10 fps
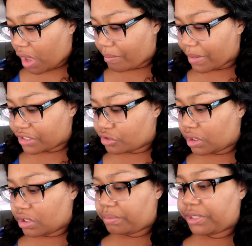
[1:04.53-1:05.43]
i might do
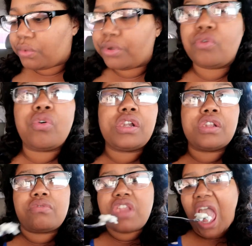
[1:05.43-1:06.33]
a little bit of
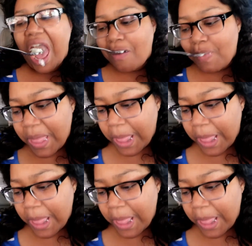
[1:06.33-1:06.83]
recording on that